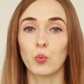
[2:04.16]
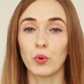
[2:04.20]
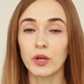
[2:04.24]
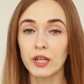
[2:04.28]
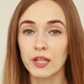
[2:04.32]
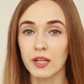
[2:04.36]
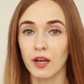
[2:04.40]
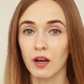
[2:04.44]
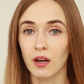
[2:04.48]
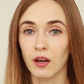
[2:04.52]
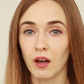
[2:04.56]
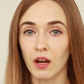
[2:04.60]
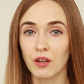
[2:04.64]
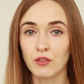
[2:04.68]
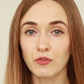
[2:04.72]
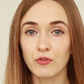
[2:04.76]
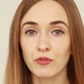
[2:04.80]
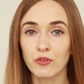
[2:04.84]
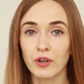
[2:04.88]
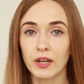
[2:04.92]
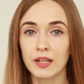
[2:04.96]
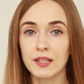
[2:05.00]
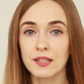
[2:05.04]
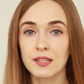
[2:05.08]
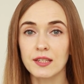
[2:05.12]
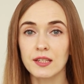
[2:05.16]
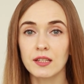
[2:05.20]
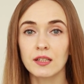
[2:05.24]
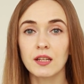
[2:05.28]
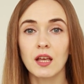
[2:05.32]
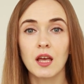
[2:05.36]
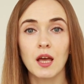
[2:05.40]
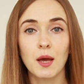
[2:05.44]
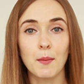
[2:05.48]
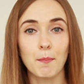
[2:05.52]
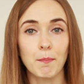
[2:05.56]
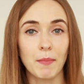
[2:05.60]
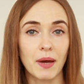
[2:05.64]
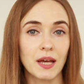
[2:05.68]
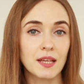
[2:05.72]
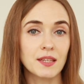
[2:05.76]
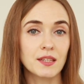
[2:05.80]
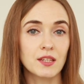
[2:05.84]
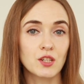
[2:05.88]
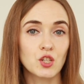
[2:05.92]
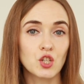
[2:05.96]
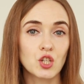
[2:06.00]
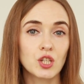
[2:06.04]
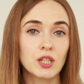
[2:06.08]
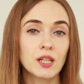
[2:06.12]
video conferencing,
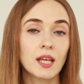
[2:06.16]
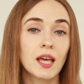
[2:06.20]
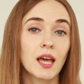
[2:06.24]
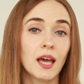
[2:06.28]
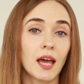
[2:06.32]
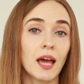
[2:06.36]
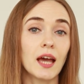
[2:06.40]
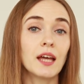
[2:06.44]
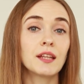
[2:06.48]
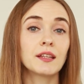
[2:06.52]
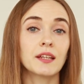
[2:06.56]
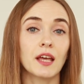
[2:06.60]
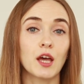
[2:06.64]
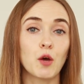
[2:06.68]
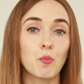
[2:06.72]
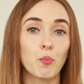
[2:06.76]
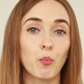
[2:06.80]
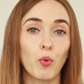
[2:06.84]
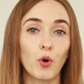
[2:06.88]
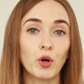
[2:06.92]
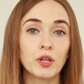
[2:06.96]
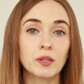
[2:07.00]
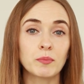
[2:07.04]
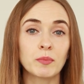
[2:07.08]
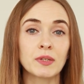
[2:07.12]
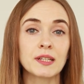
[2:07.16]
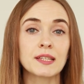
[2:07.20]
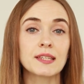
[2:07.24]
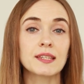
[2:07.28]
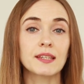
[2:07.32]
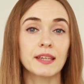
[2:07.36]
messaging, and appointment